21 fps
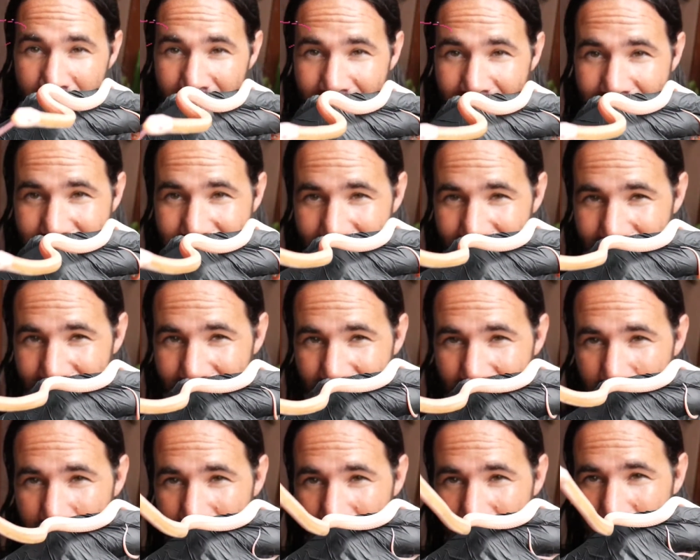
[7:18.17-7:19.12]
is a
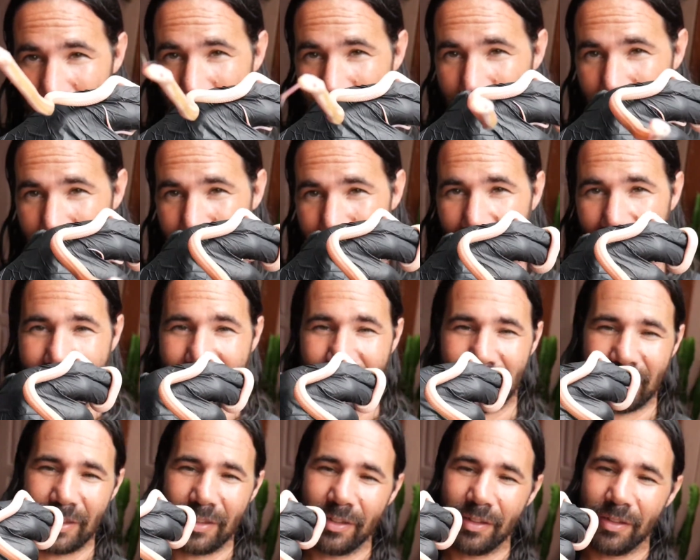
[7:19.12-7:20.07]
little bit more
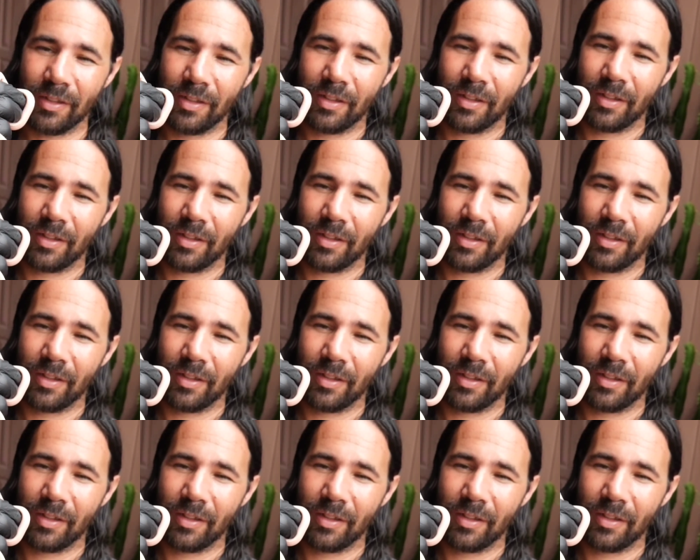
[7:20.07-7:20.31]
feisty.